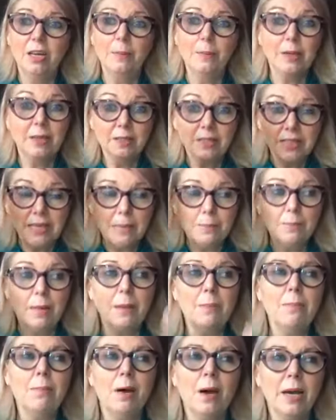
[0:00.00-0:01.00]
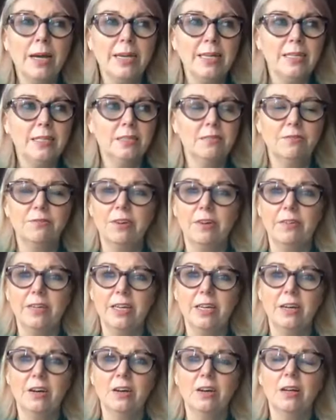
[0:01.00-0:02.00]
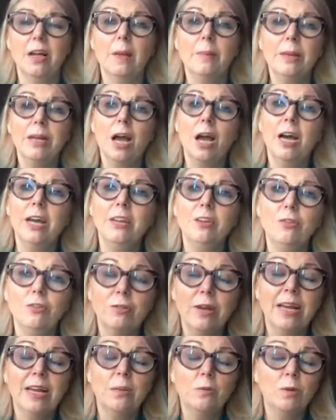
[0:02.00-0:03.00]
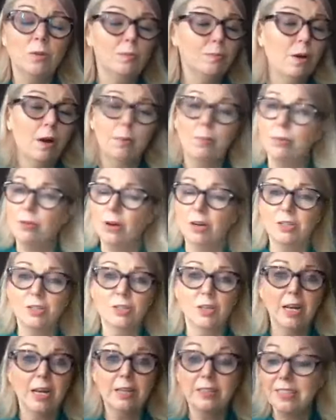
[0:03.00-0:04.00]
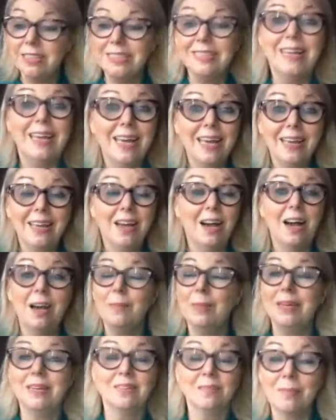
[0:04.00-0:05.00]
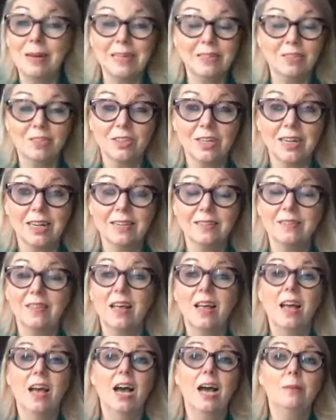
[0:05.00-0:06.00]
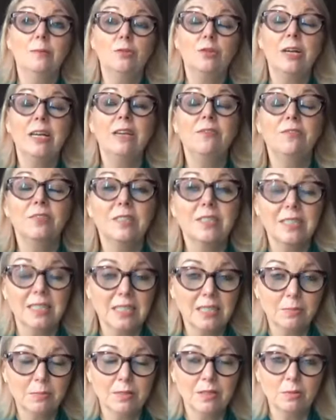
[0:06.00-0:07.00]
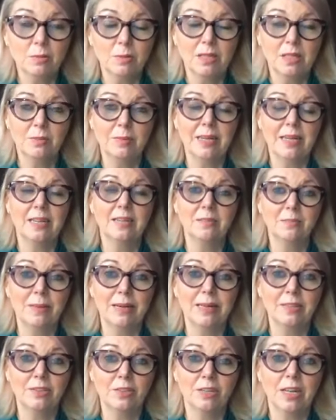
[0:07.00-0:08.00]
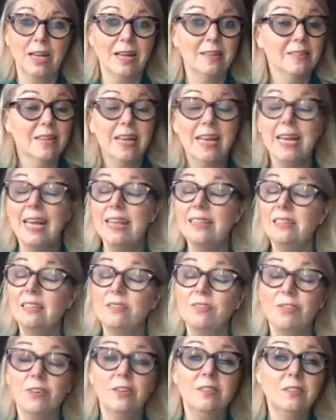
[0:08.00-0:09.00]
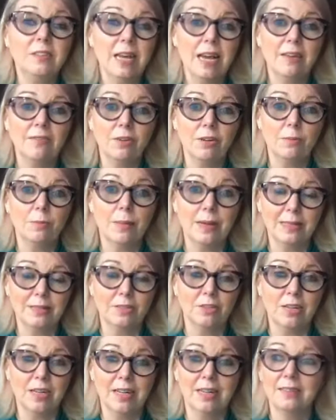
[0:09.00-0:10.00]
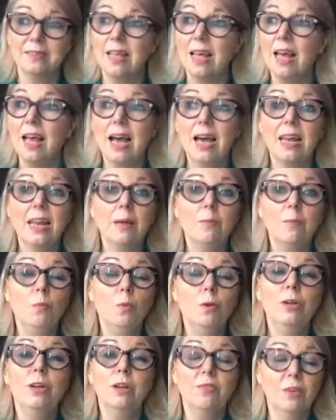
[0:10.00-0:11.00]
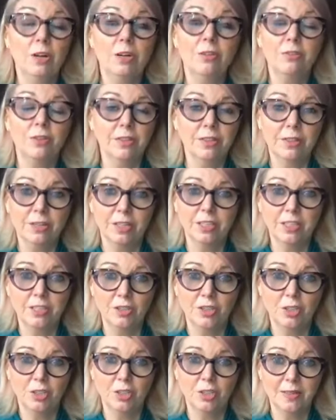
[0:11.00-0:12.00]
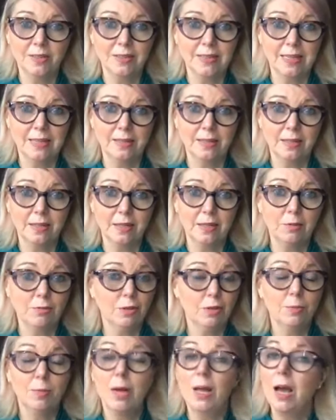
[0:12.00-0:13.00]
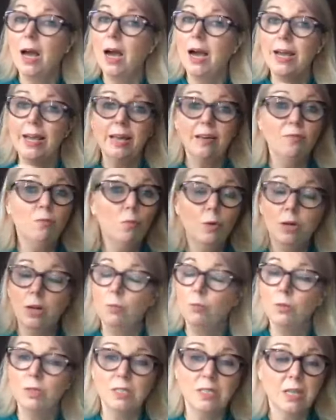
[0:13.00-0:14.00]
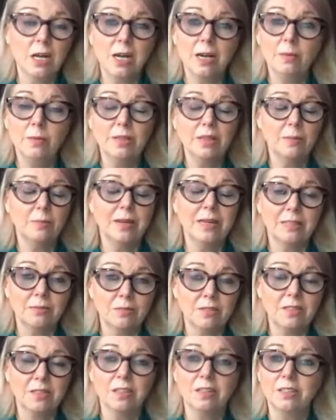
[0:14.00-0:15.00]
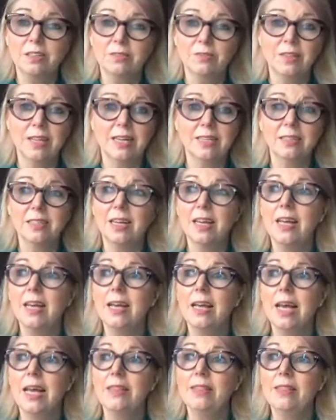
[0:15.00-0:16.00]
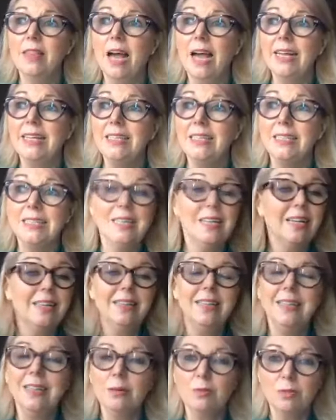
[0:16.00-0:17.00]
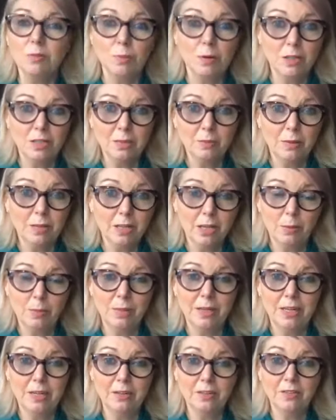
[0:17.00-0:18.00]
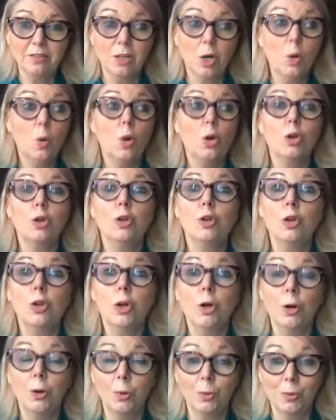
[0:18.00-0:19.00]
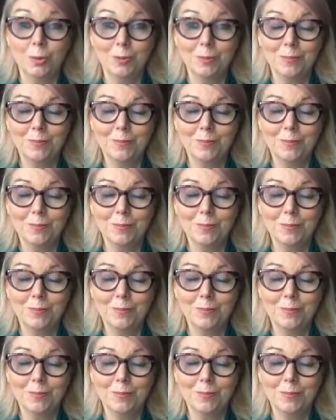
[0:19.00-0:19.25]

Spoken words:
because I keep my mind very young. I mean, I train with Bob Proctor. Today, I'm in his masterclass. I'm training for 6 months with him in his masterclass. It's his first ever masterclass, and one of 130 students in the group. I have one-on-one time with him as a result of that. Did I think that was possible a couple of years ago? No.